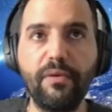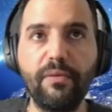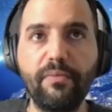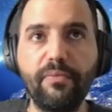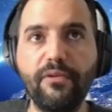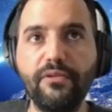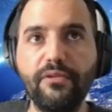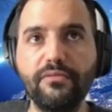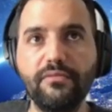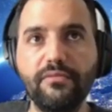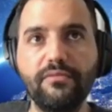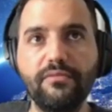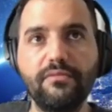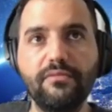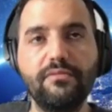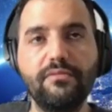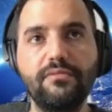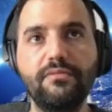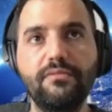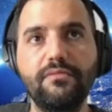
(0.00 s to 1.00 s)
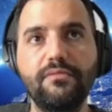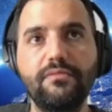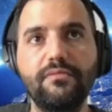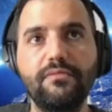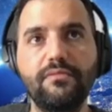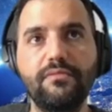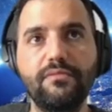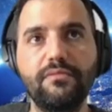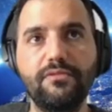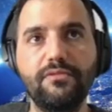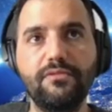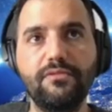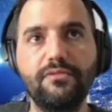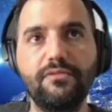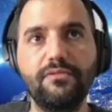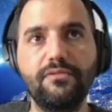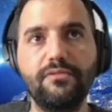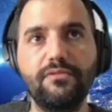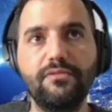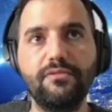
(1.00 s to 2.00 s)
people
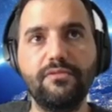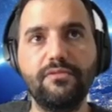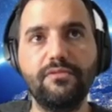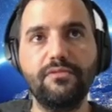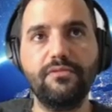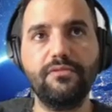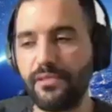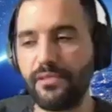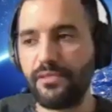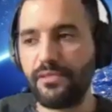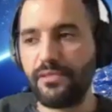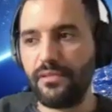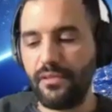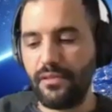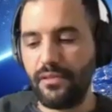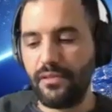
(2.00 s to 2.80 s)
took up arms